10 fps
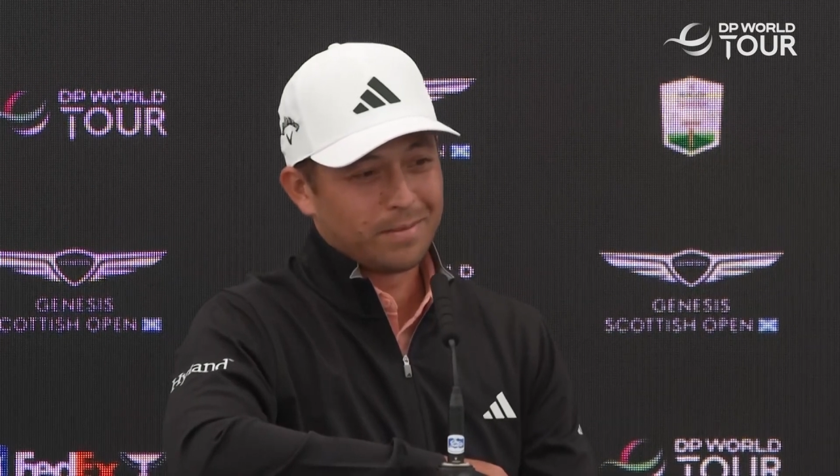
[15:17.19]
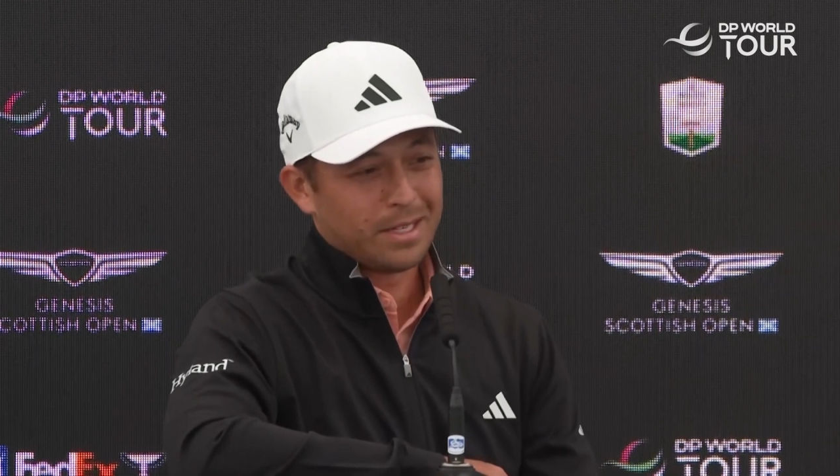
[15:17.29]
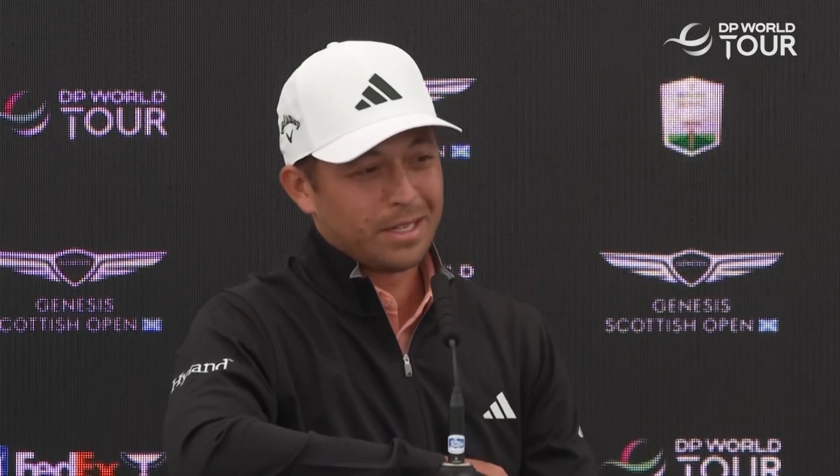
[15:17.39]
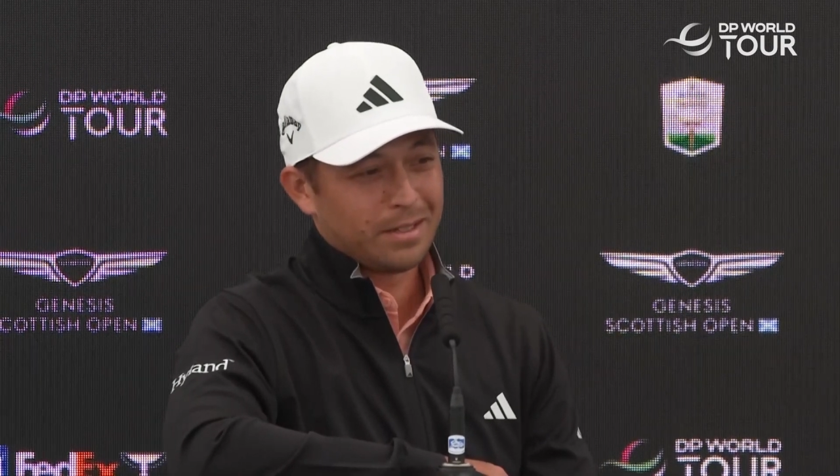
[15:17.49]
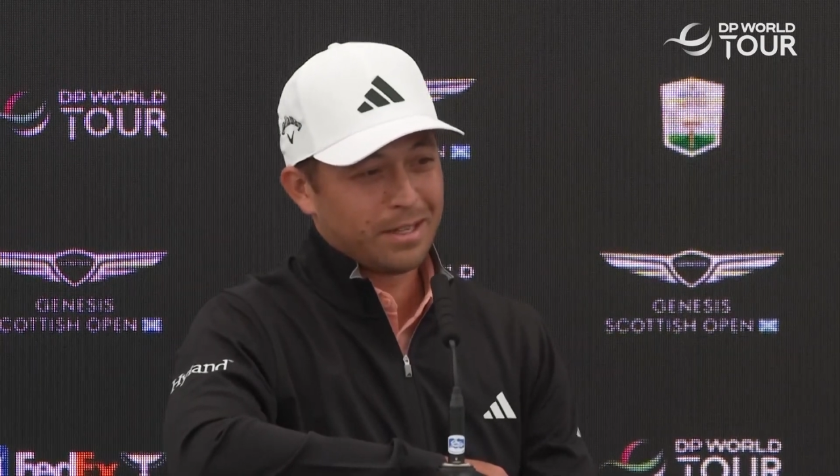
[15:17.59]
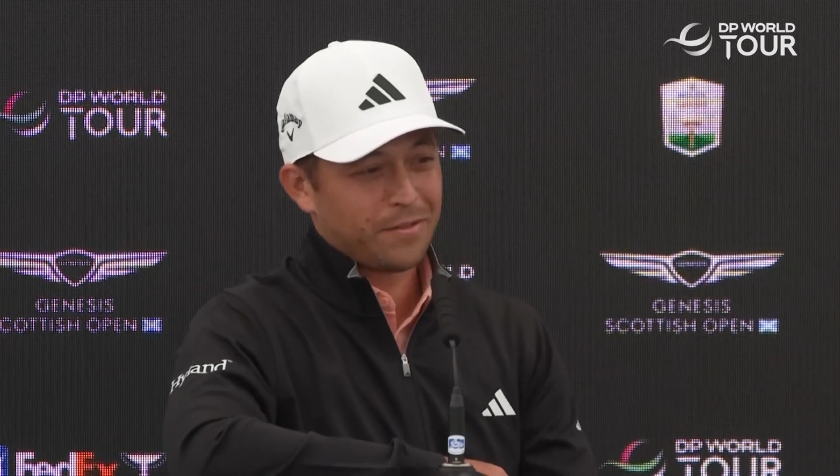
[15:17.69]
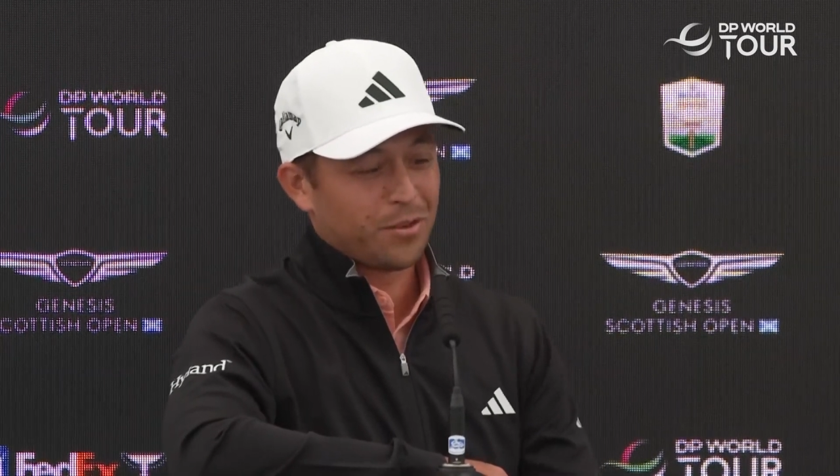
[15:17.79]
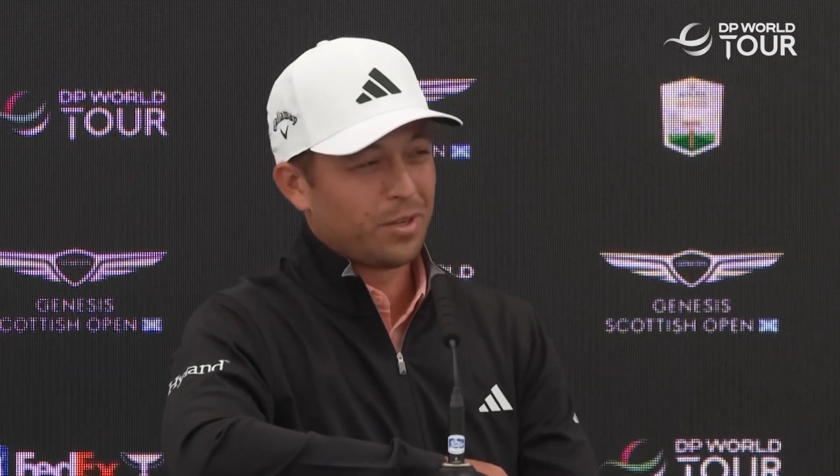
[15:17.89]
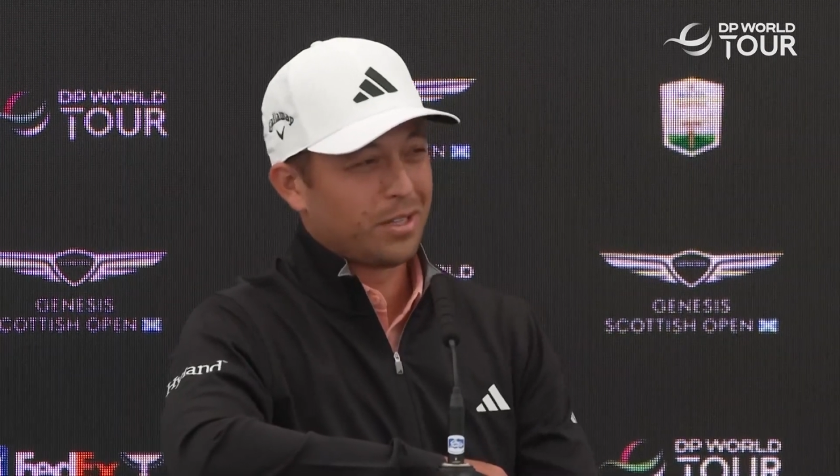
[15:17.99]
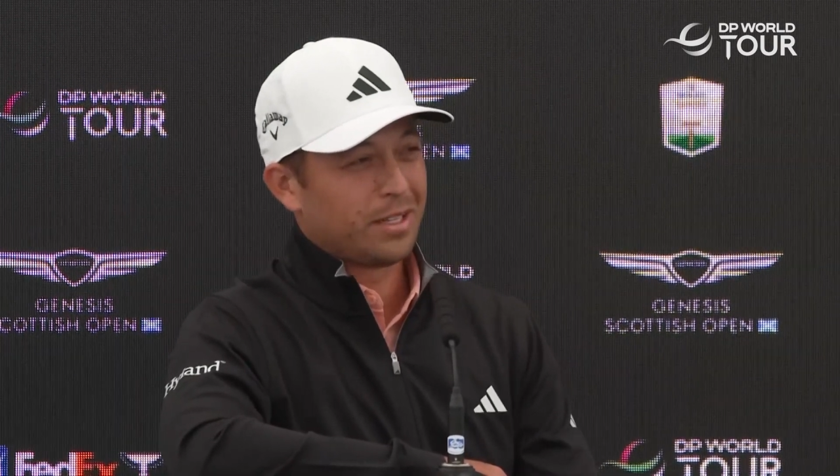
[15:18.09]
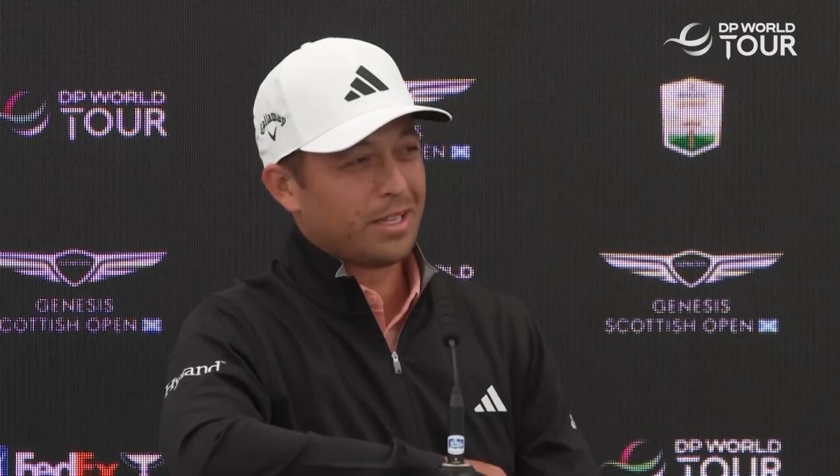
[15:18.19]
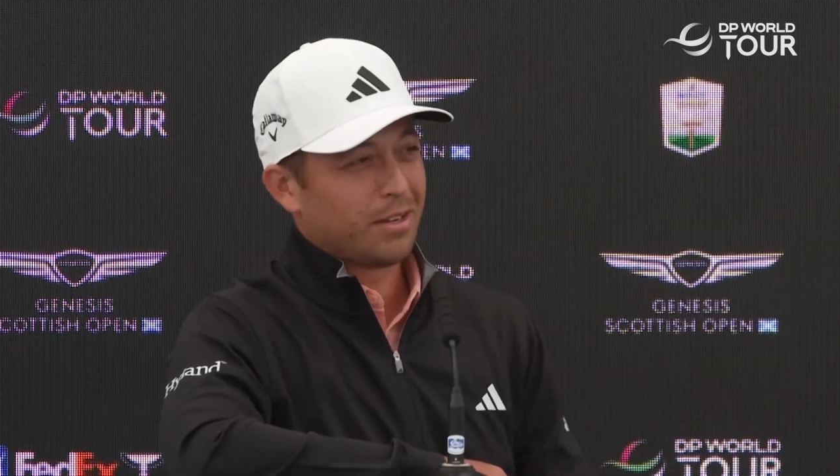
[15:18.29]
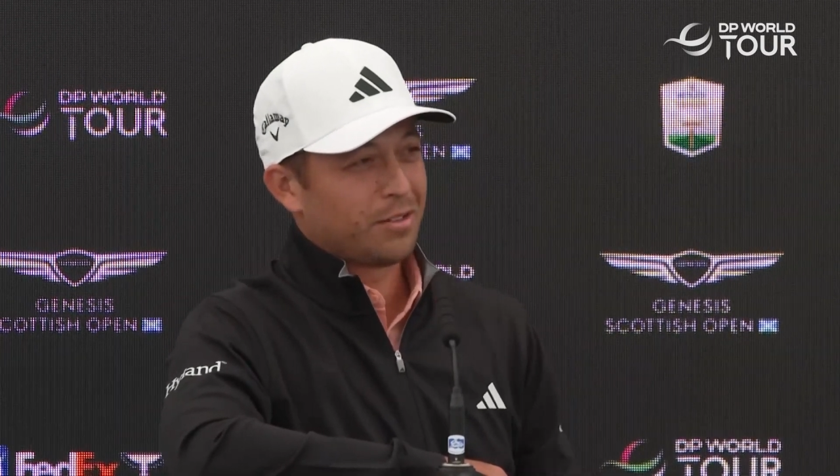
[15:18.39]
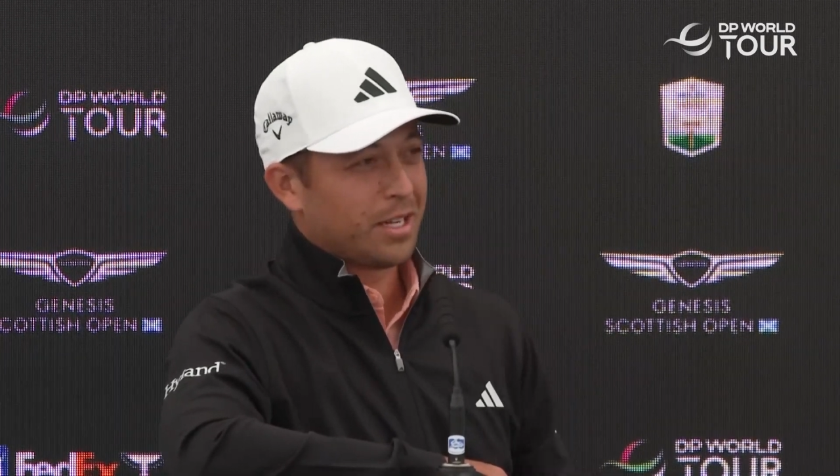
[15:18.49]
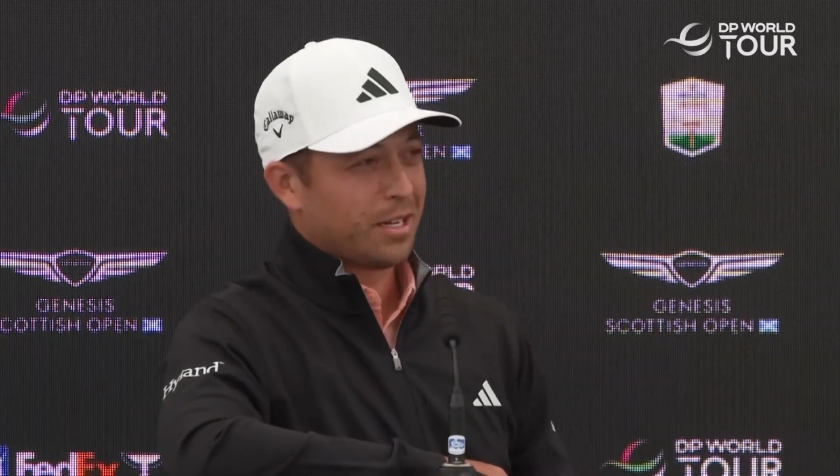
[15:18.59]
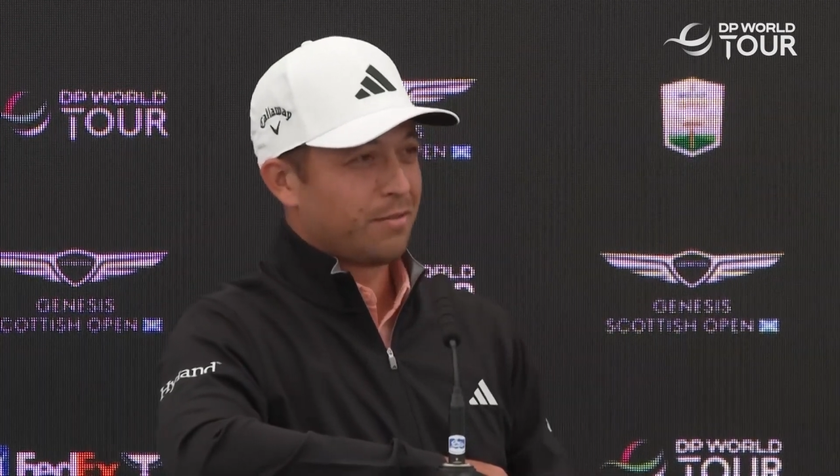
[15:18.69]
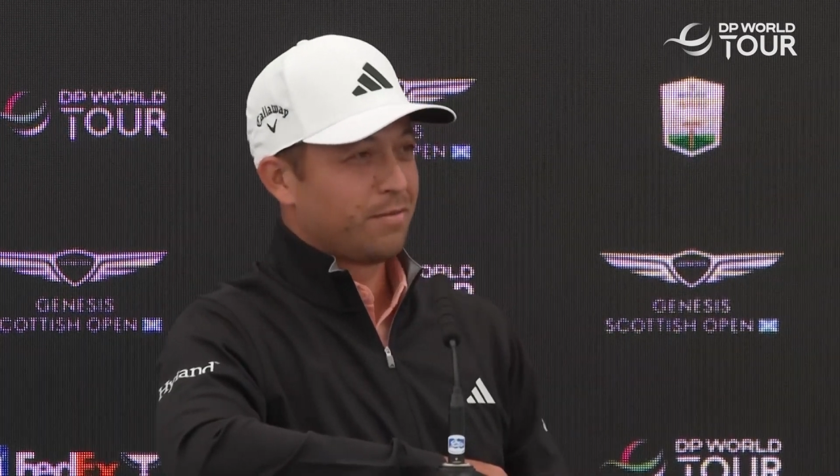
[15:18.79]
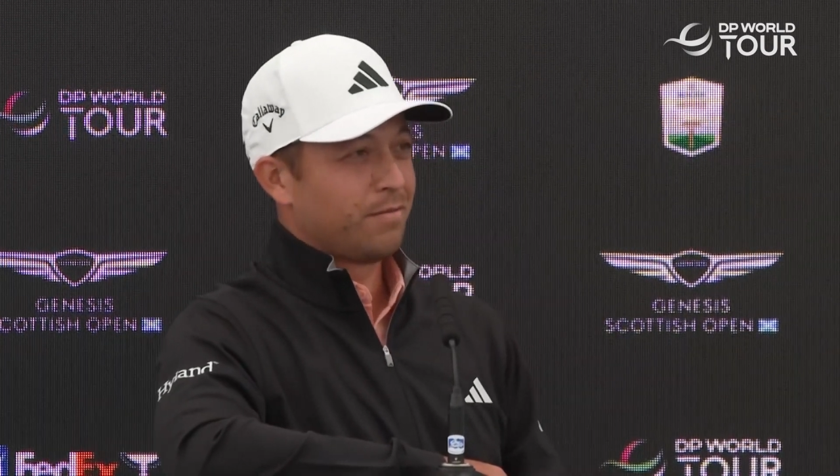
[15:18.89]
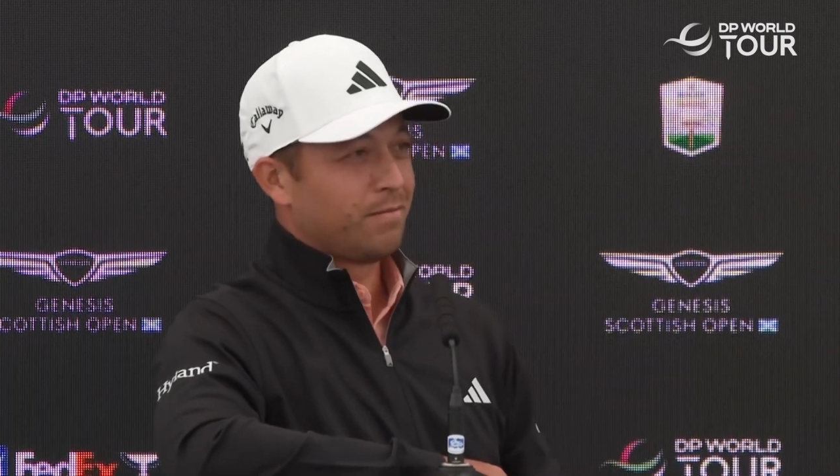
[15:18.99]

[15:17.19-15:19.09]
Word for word: uh, after a week like that, I was kind of